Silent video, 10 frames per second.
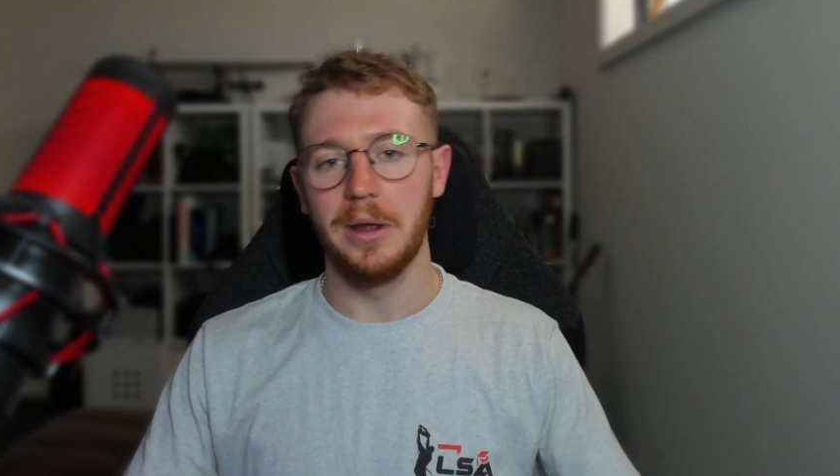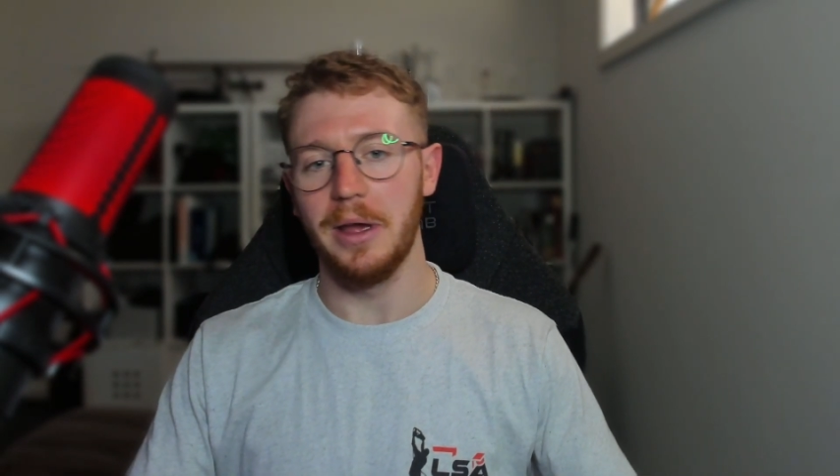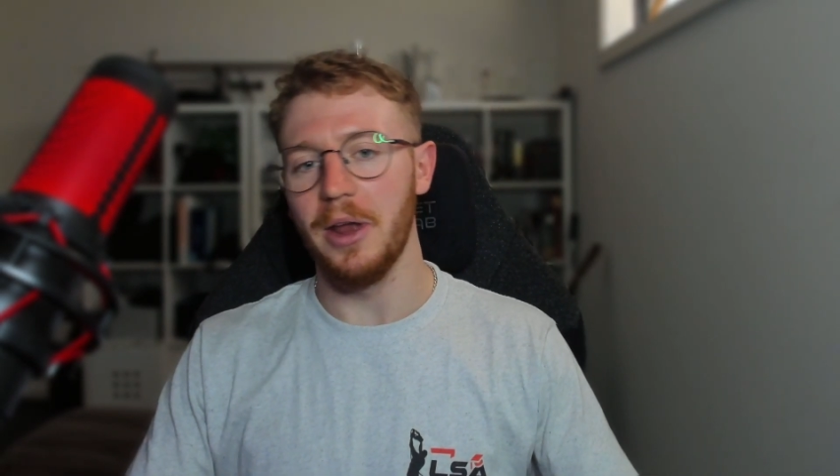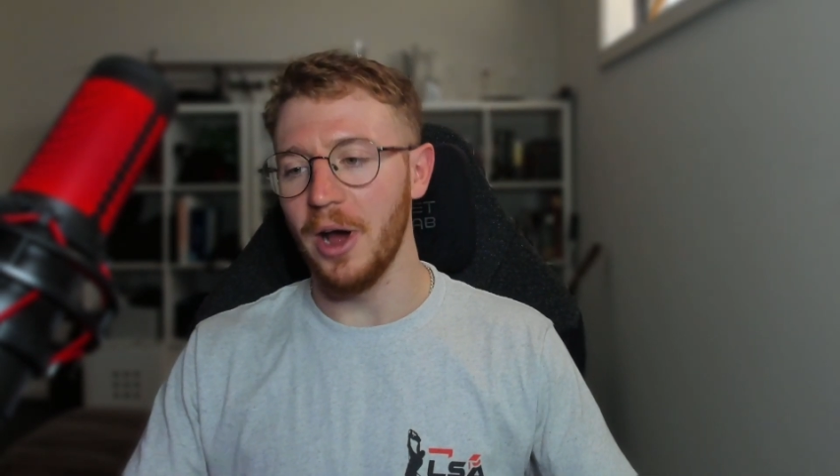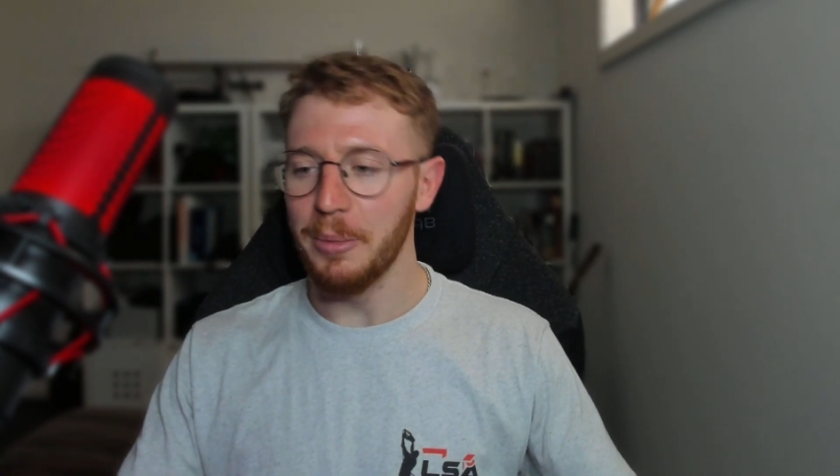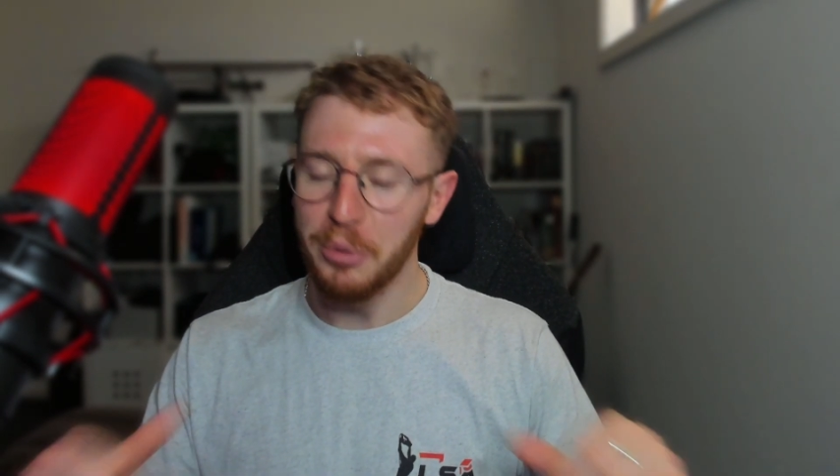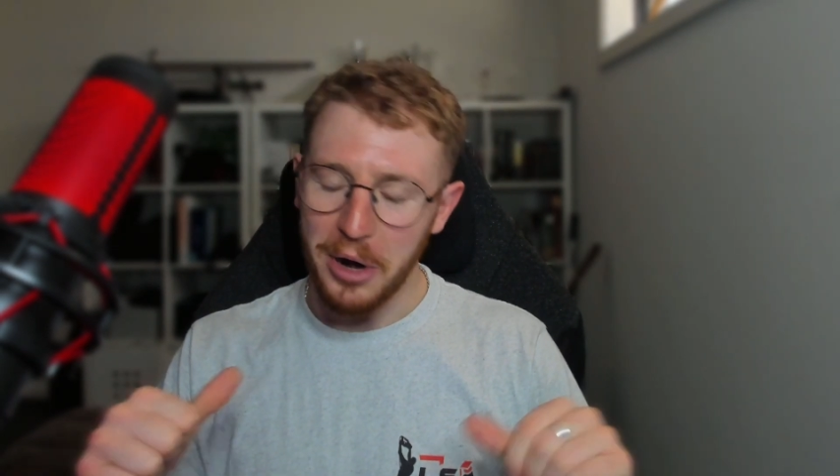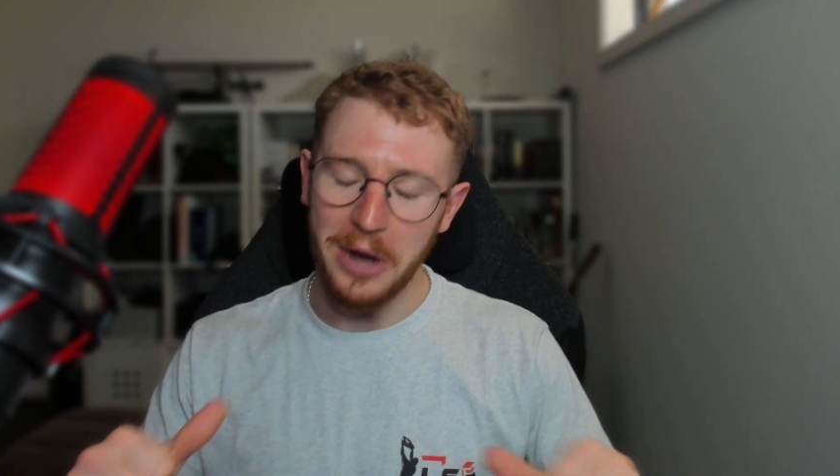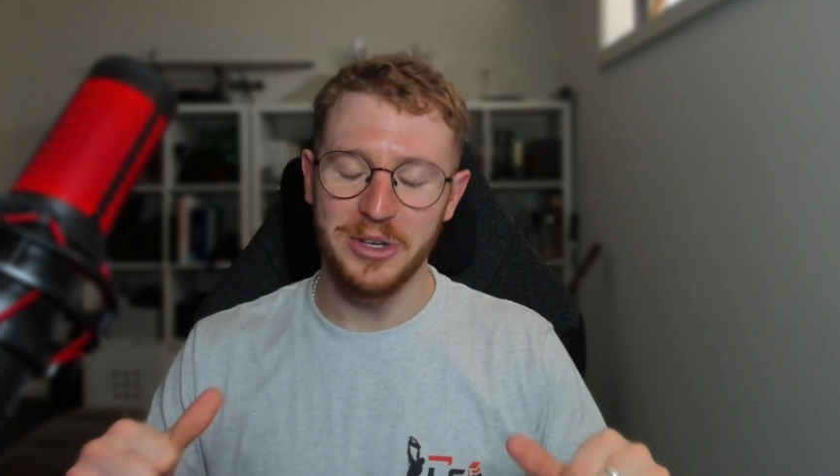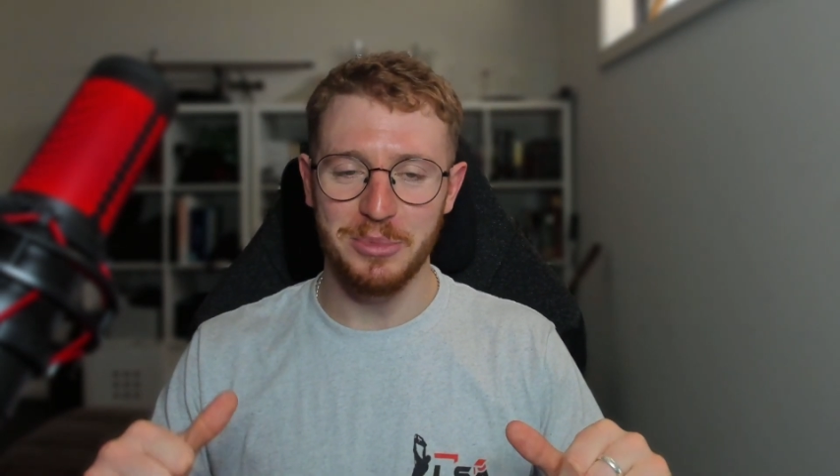and I'm
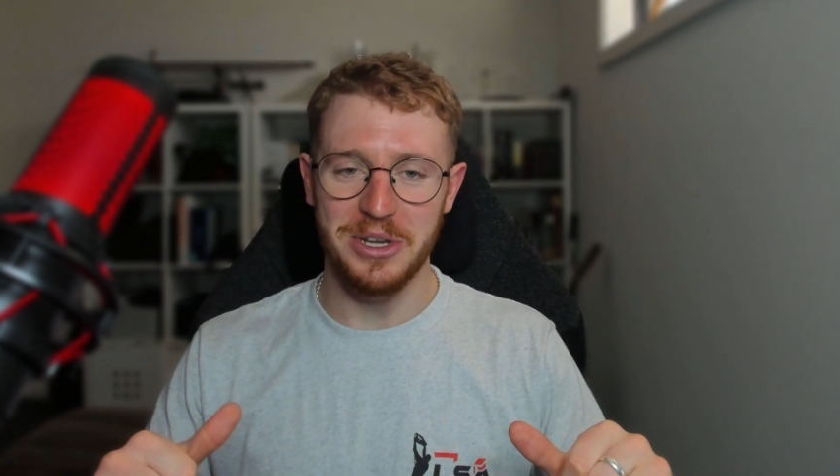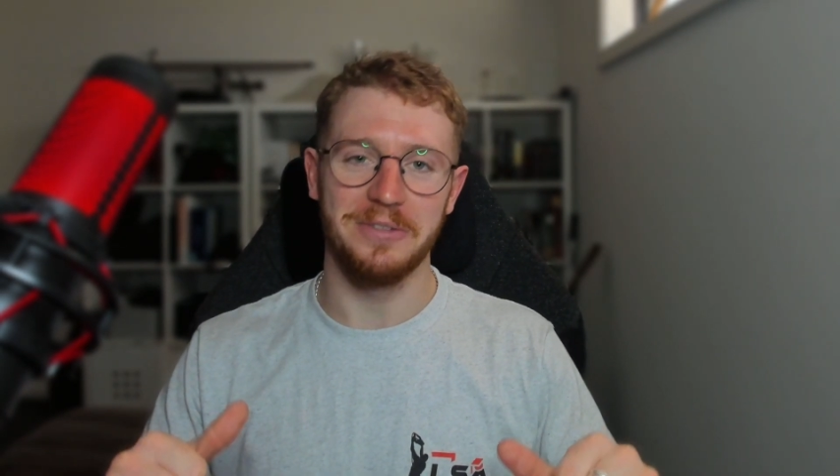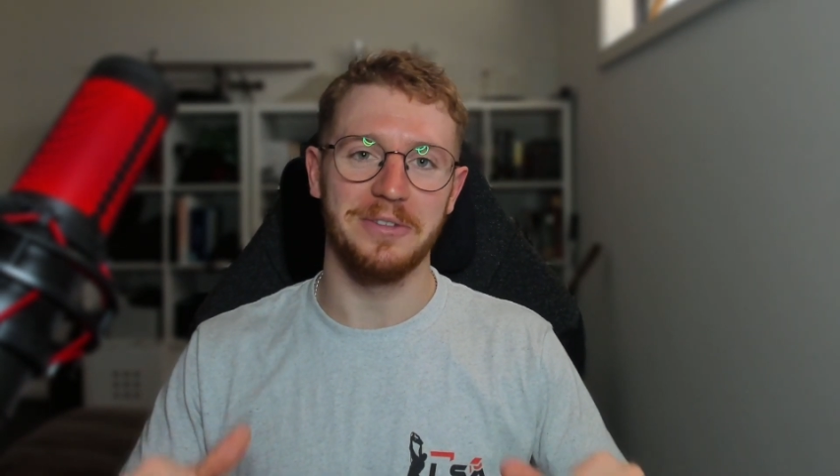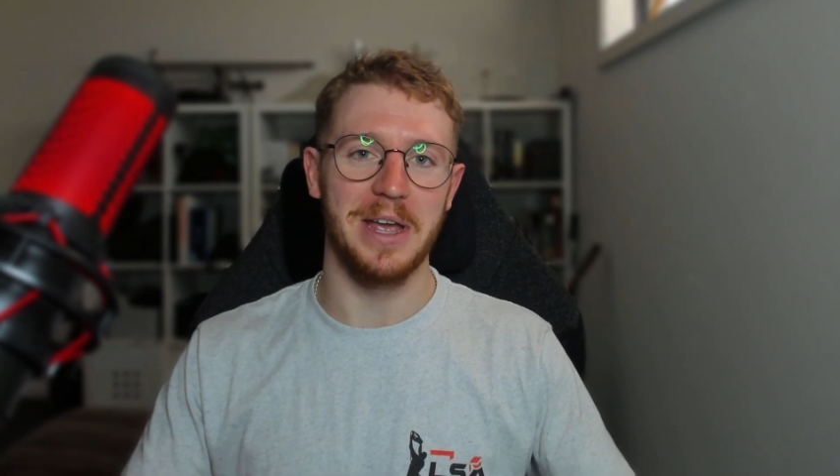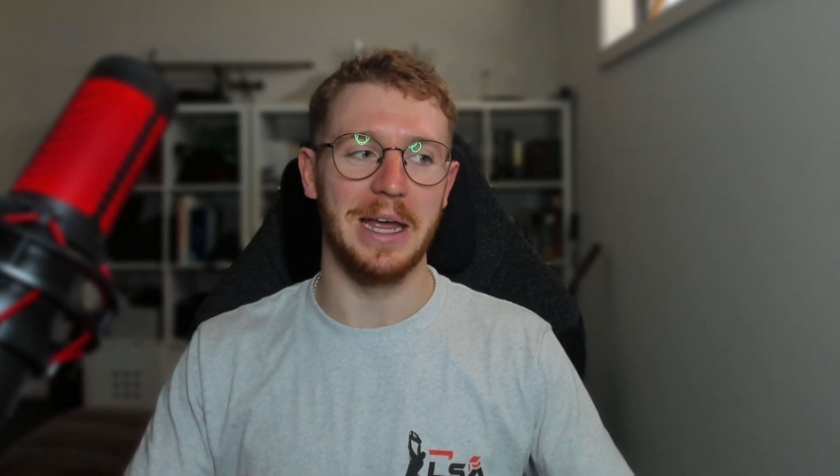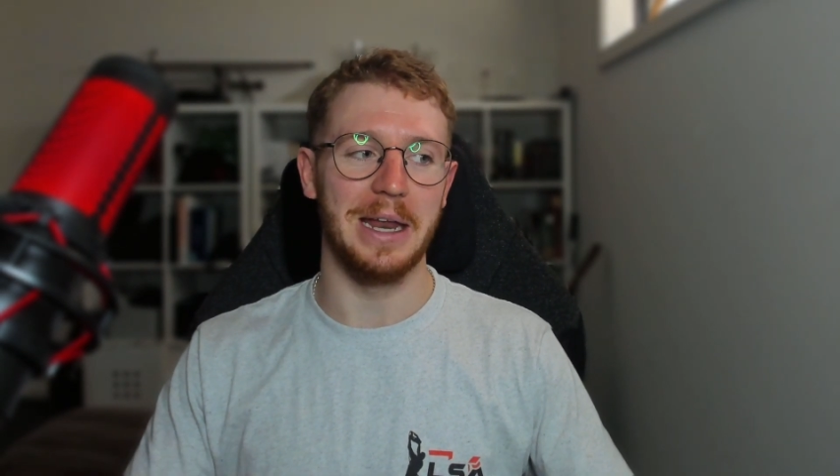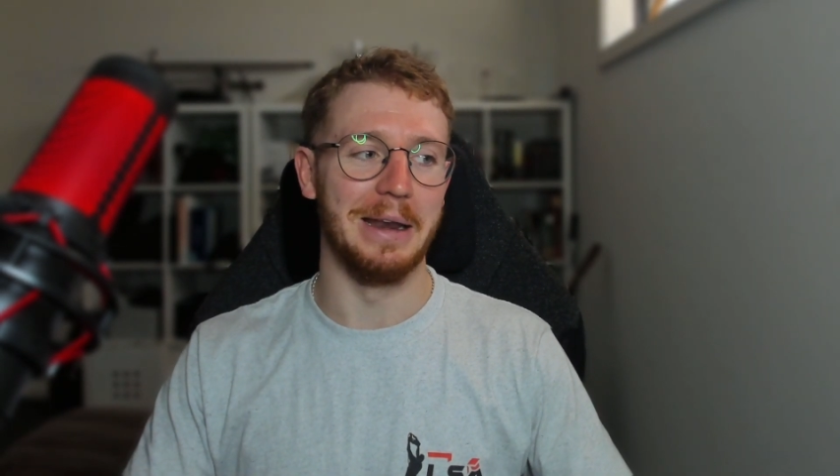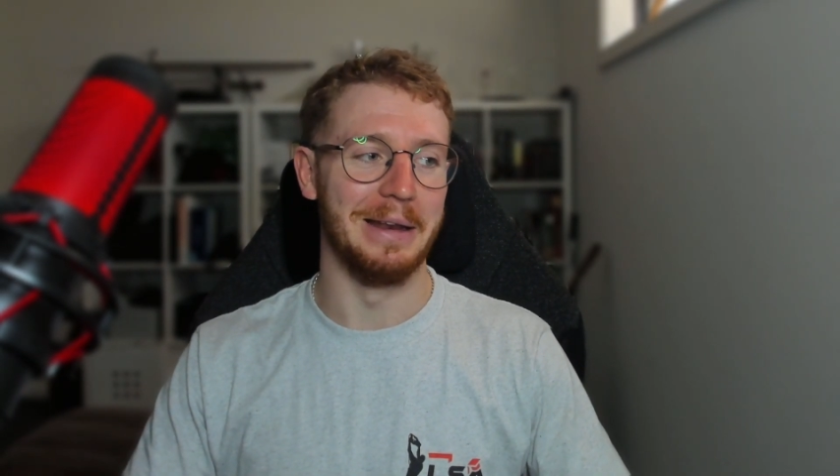proud to be a fan,